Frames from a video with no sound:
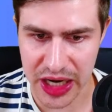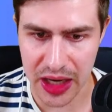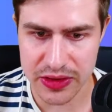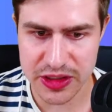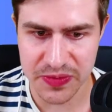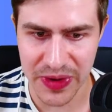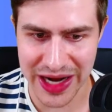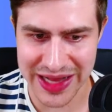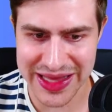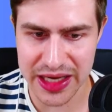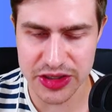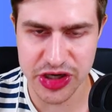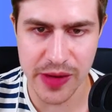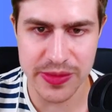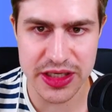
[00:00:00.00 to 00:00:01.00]
else, but I think
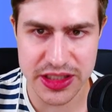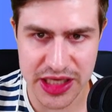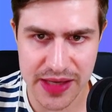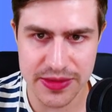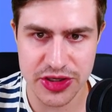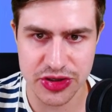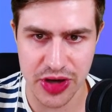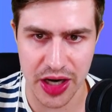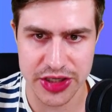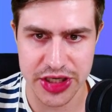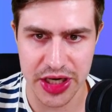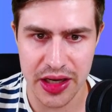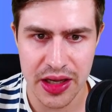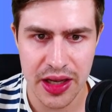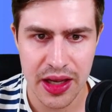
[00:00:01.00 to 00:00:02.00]
in terms of team
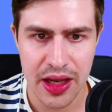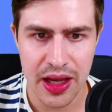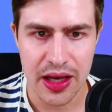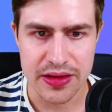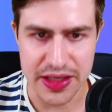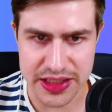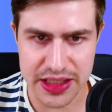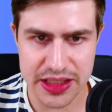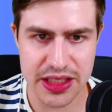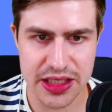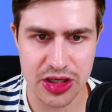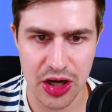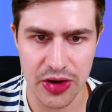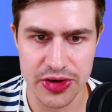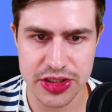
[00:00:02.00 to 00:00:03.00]
structure, this is
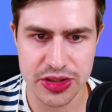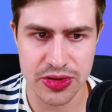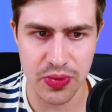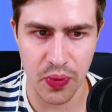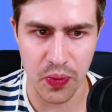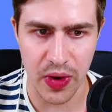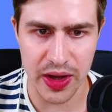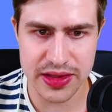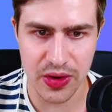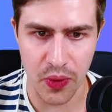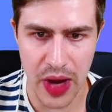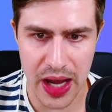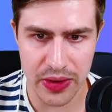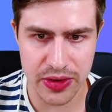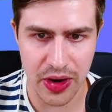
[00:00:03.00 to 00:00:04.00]
as close to what the
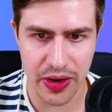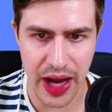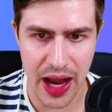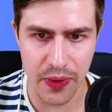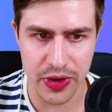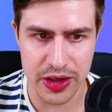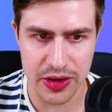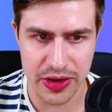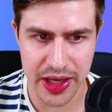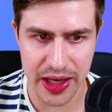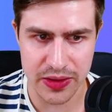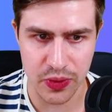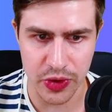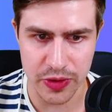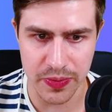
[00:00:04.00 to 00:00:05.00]
wildcard I would look
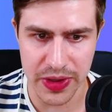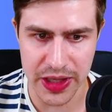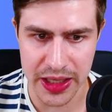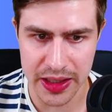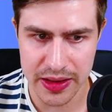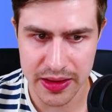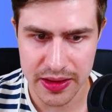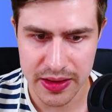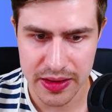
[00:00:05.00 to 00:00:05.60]
at would be.